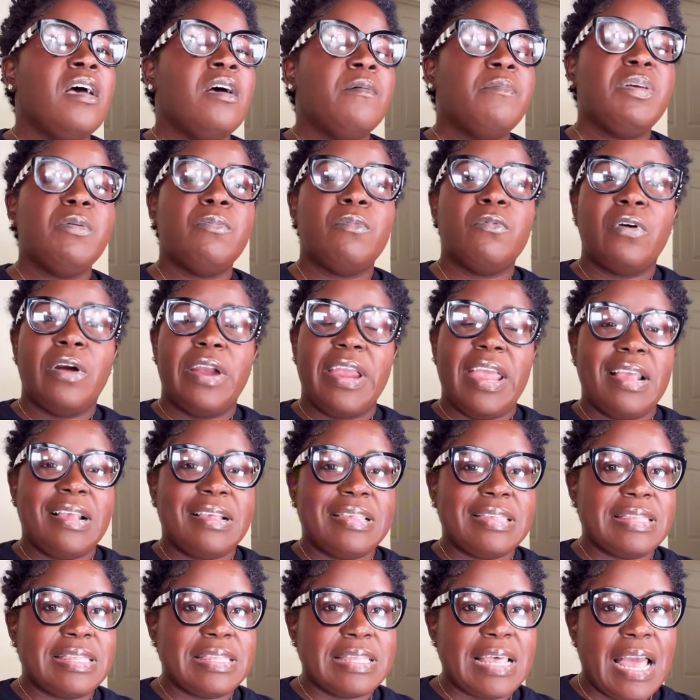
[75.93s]
People were
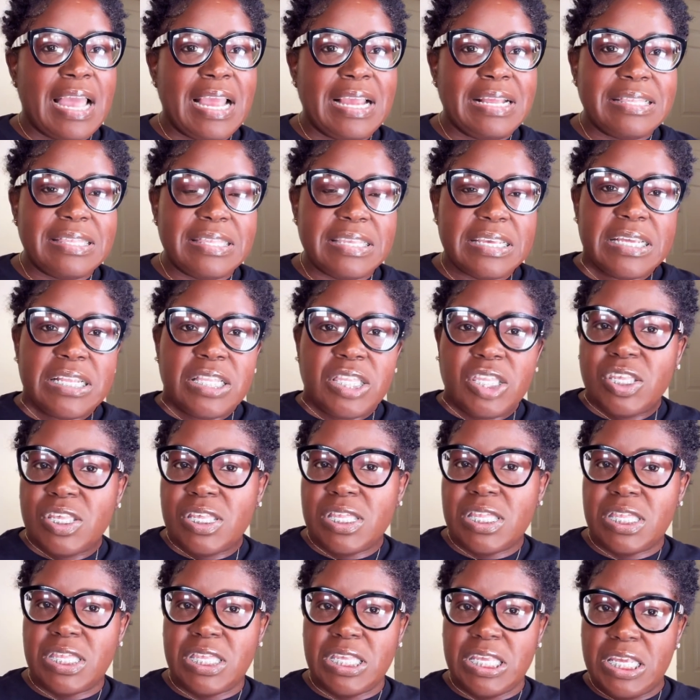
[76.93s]
excited to
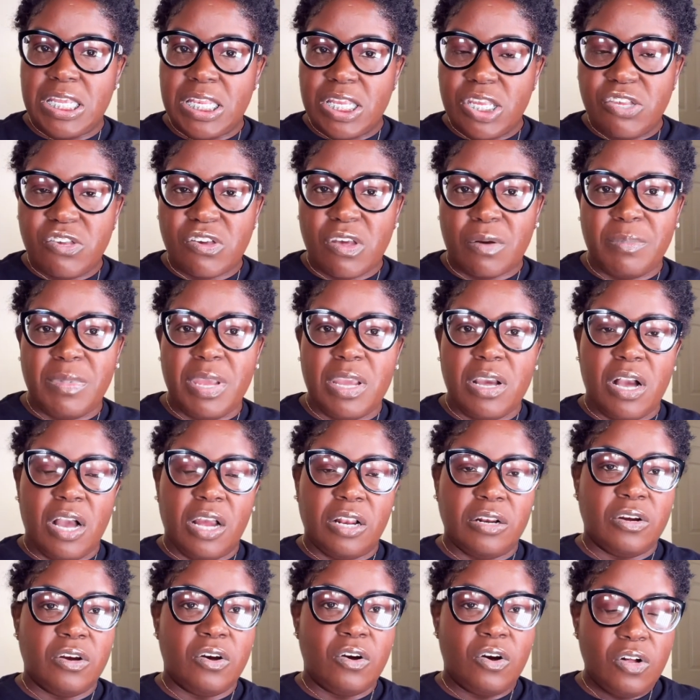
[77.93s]
see the
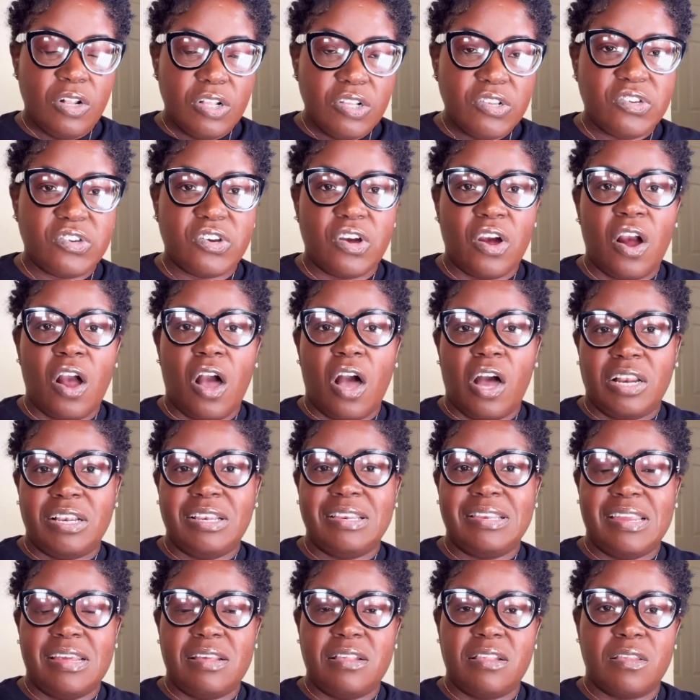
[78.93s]
Jamaican culture
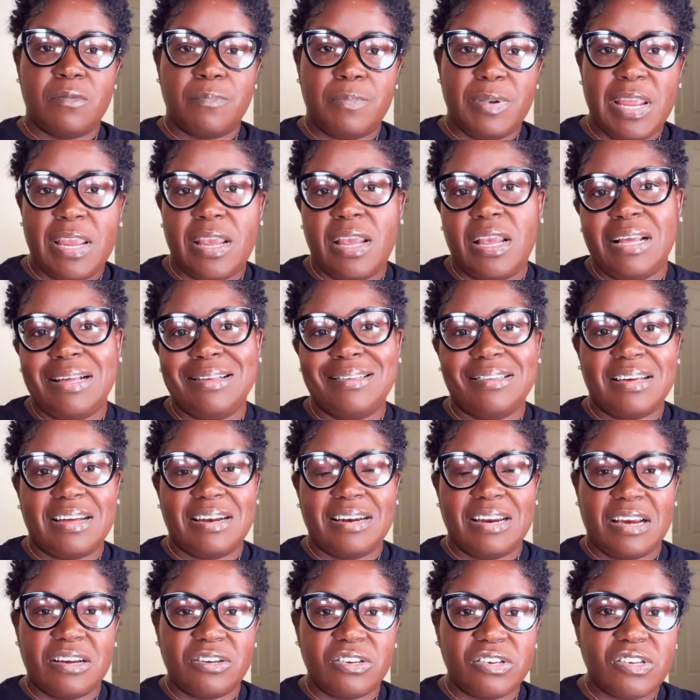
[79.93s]
on display
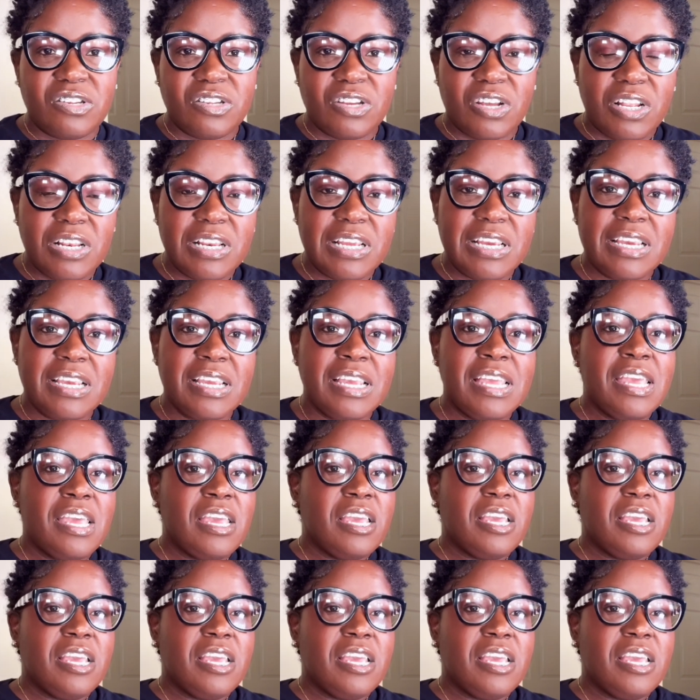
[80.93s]
internationally.